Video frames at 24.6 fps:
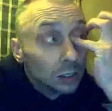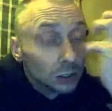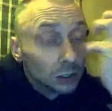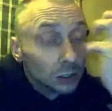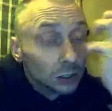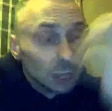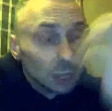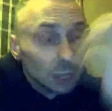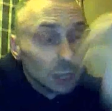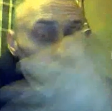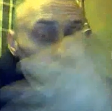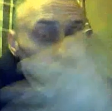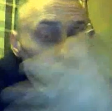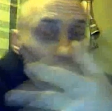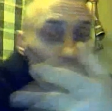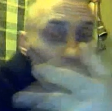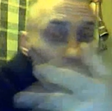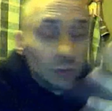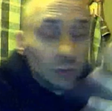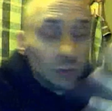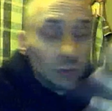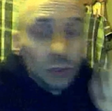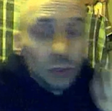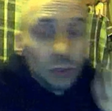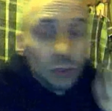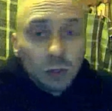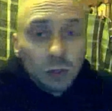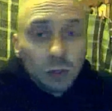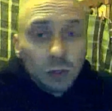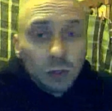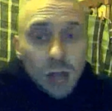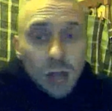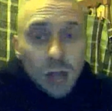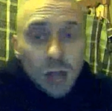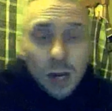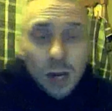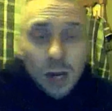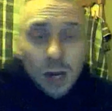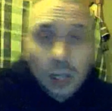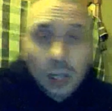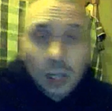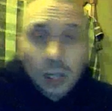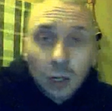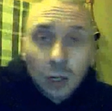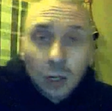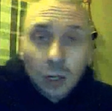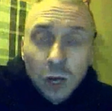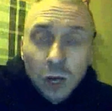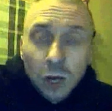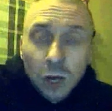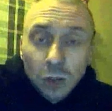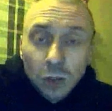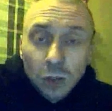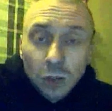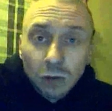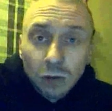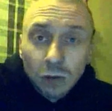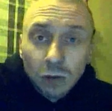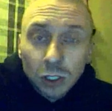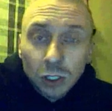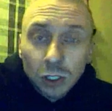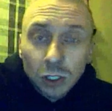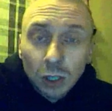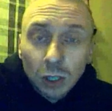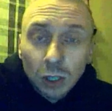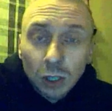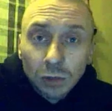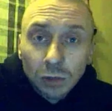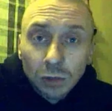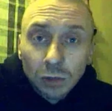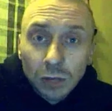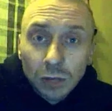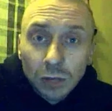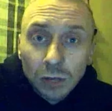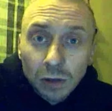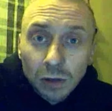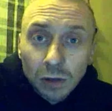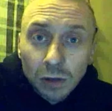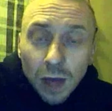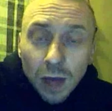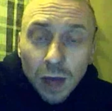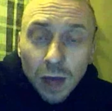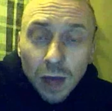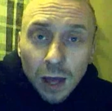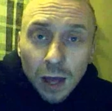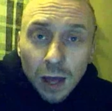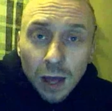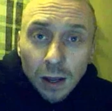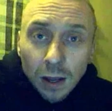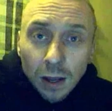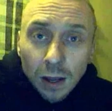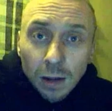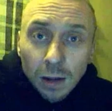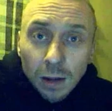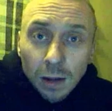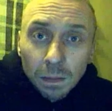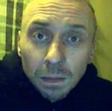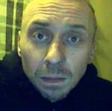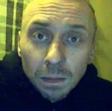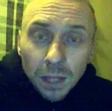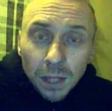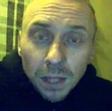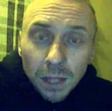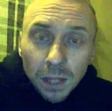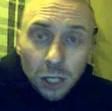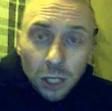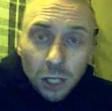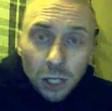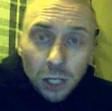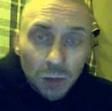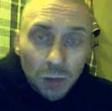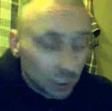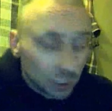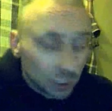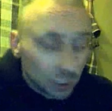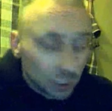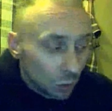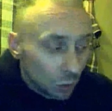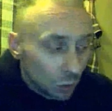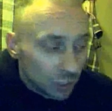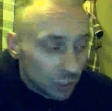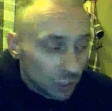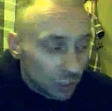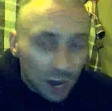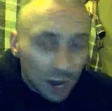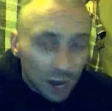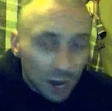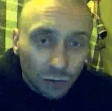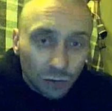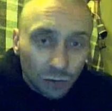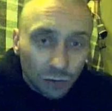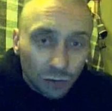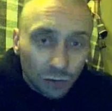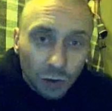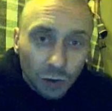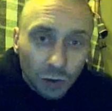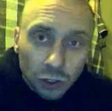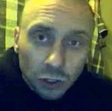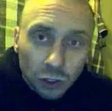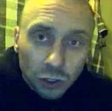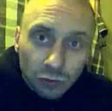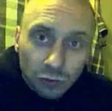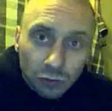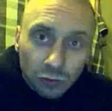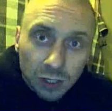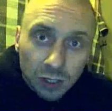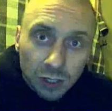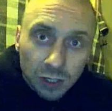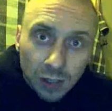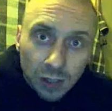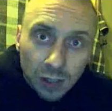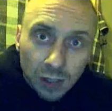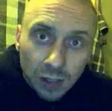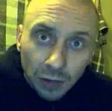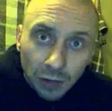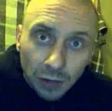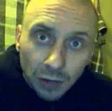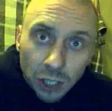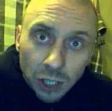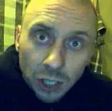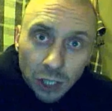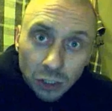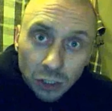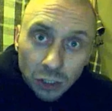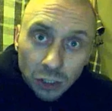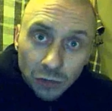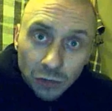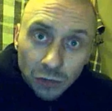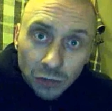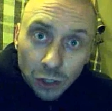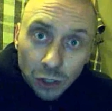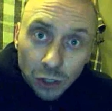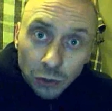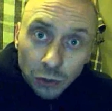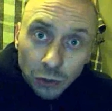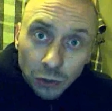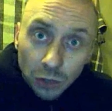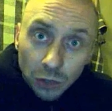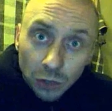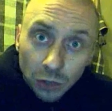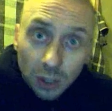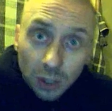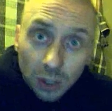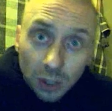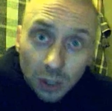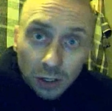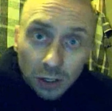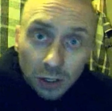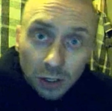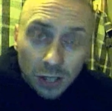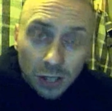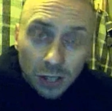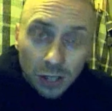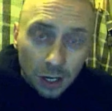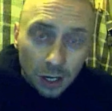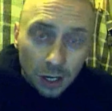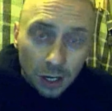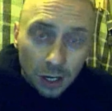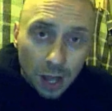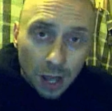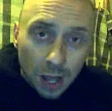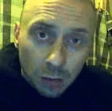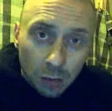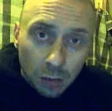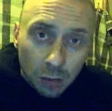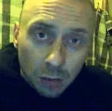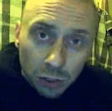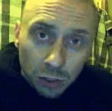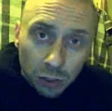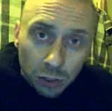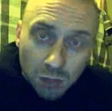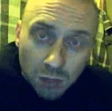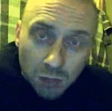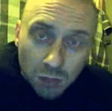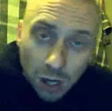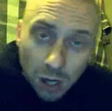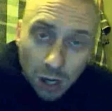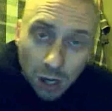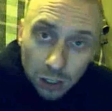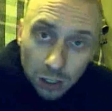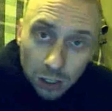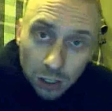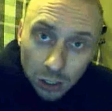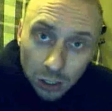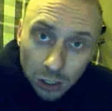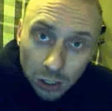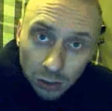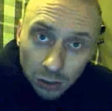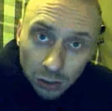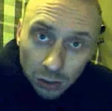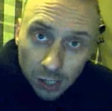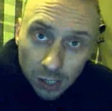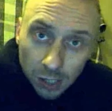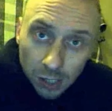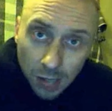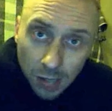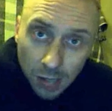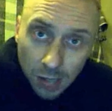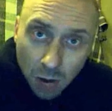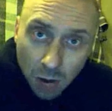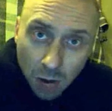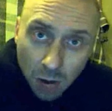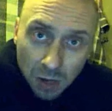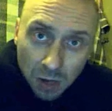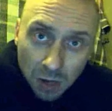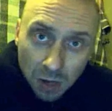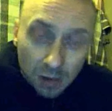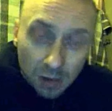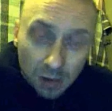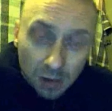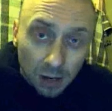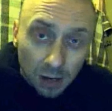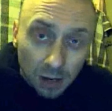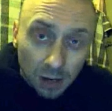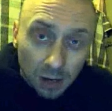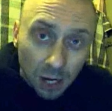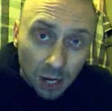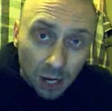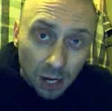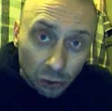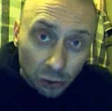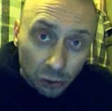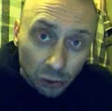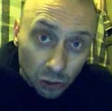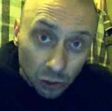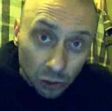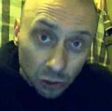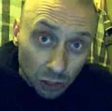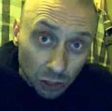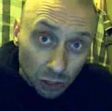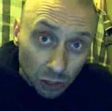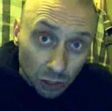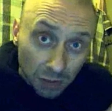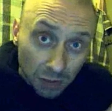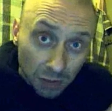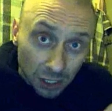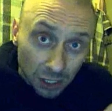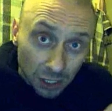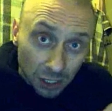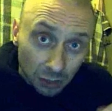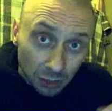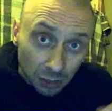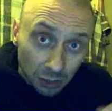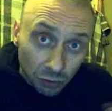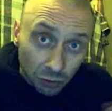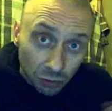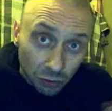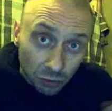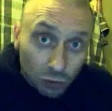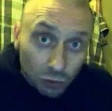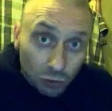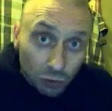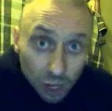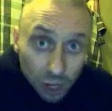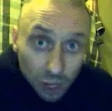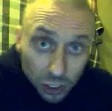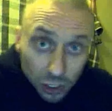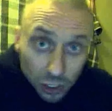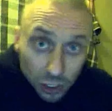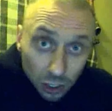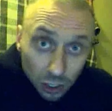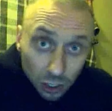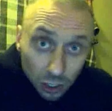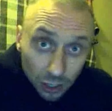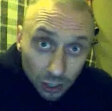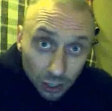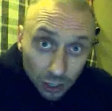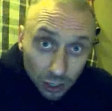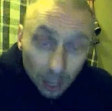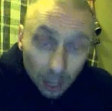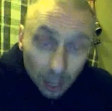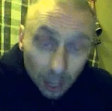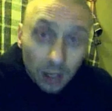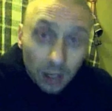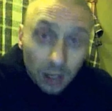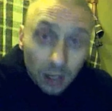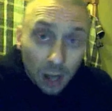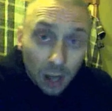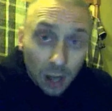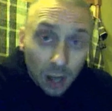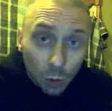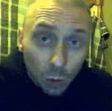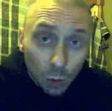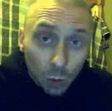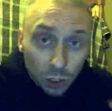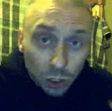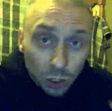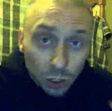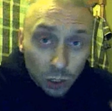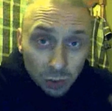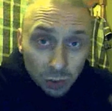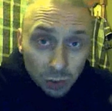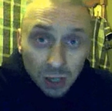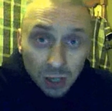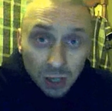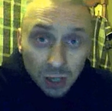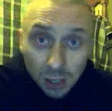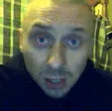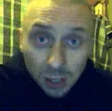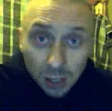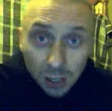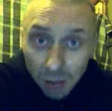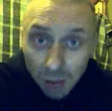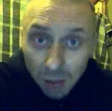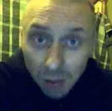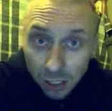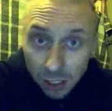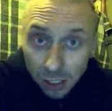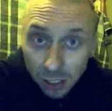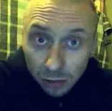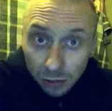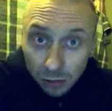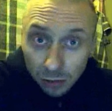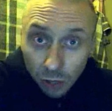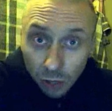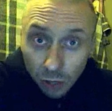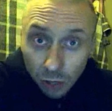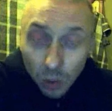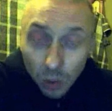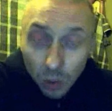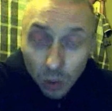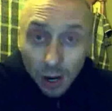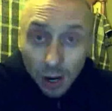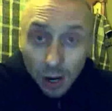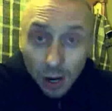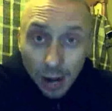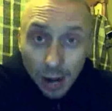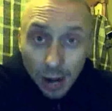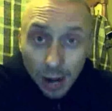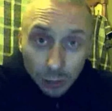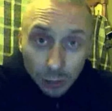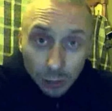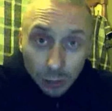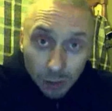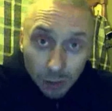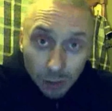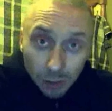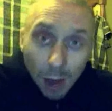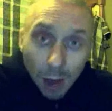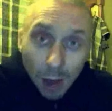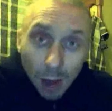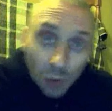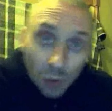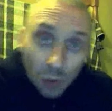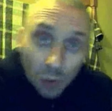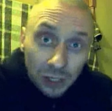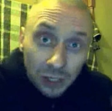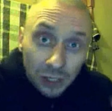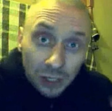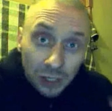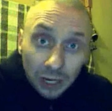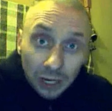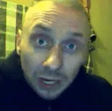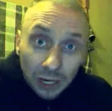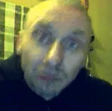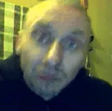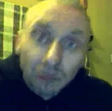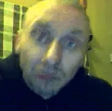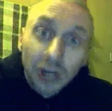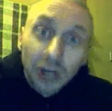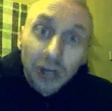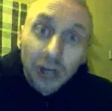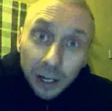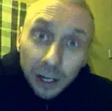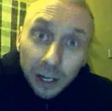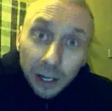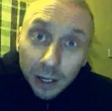So if you use that little equation what I've just give you there, then you'll be able to work out from those three calculations I've just told you exactly how much metal is contacted, how many electrons are passing through that circuit, at what speed they're passing through, and how much power they're delivering.